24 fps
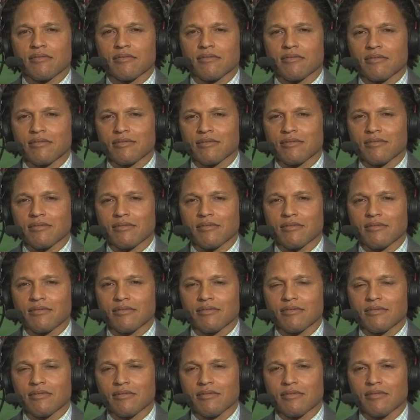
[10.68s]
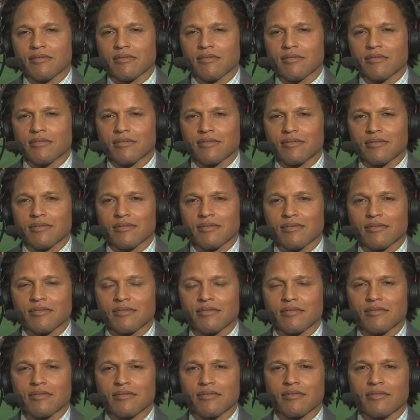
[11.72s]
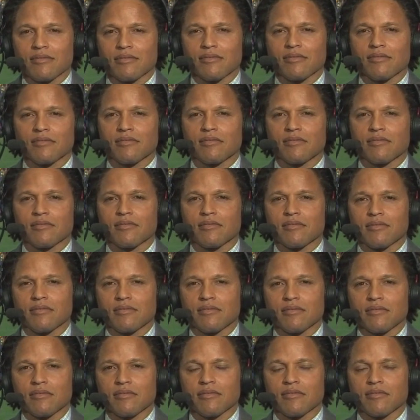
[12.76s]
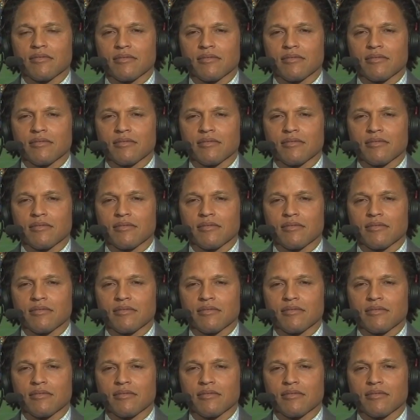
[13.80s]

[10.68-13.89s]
The person shown says nothing.